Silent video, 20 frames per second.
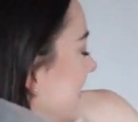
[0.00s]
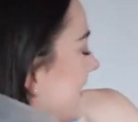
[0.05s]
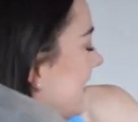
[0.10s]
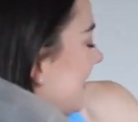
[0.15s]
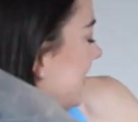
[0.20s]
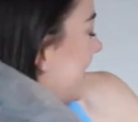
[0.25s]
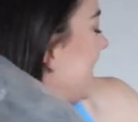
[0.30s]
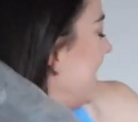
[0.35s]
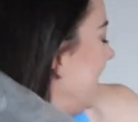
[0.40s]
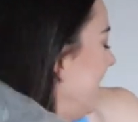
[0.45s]
The
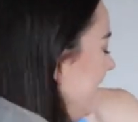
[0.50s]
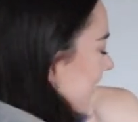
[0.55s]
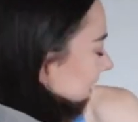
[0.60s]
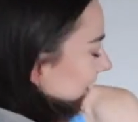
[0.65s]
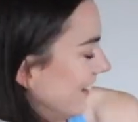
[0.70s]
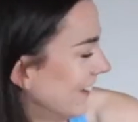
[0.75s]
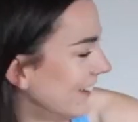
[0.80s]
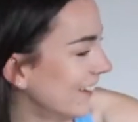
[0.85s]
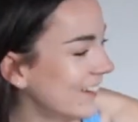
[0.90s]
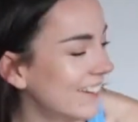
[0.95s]

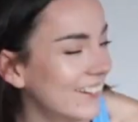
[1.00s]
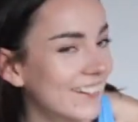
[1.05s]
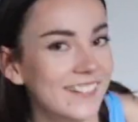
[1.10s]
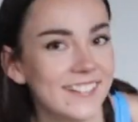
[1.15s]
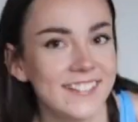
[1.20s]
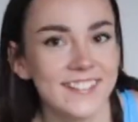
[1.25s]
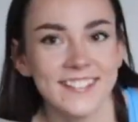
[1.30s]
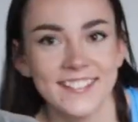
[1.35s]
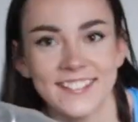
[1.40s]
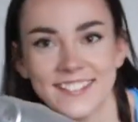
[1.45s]
thing is, I'm
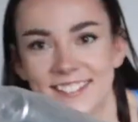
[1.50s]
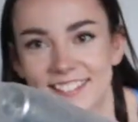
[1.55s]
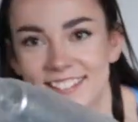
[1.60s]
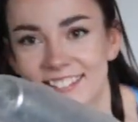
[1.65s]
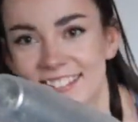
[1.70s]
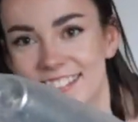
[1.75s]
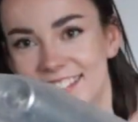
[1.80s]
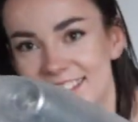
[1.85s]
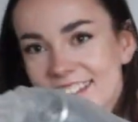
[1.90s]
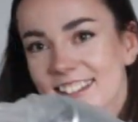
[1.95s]
pulling it
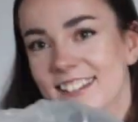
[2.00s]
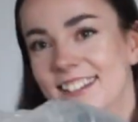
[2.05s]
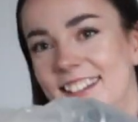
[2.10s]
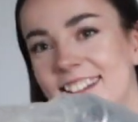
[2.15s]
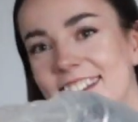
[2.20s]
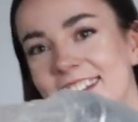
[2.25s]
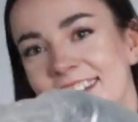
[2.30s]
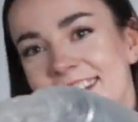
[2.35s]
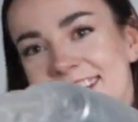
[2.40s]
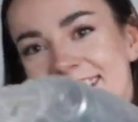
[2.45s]
and you're just
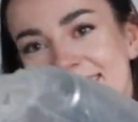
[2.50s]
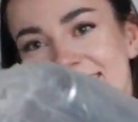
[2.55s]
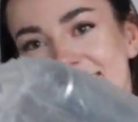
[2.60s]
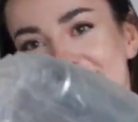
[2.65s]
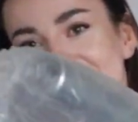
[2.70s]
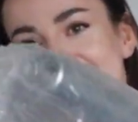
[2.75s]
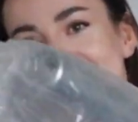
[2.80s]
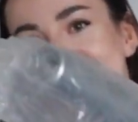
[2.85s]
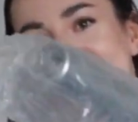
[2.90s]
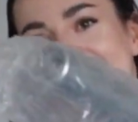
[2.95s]
coming towards
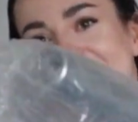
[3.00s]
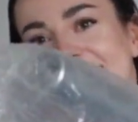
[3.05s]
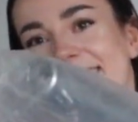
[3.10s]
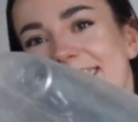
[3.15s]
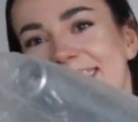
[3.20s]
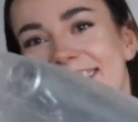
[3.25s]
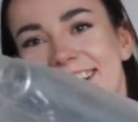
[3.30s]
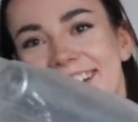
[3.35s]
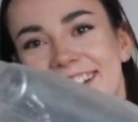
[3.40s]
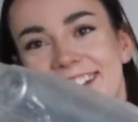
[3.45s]
me.
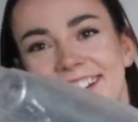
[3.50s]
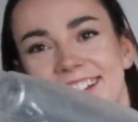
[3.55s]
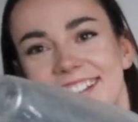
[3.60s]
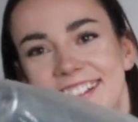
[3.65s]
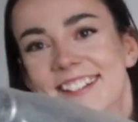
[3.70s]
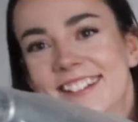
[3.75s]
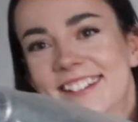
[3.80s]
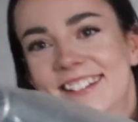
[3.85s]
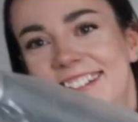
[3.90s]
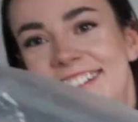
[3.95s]

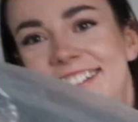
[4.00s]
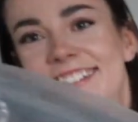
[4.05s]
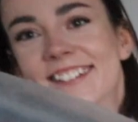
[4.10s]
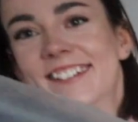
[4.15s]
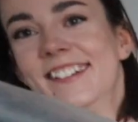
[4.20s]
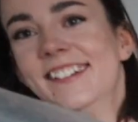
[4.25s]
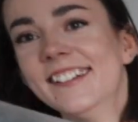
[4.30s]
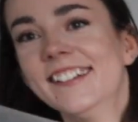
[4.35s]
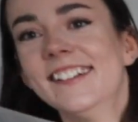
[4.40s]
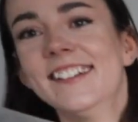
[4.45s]
Right, stop.